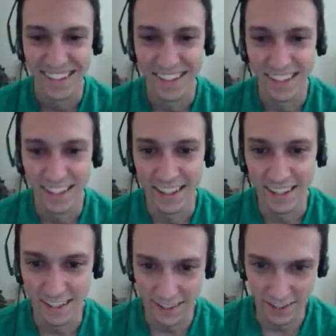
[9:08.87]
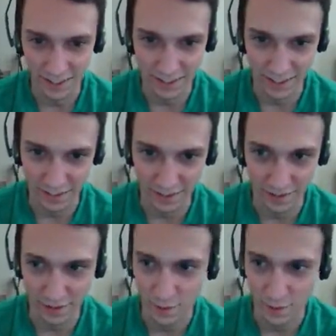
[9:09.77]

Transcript: No one is speaking in this clip.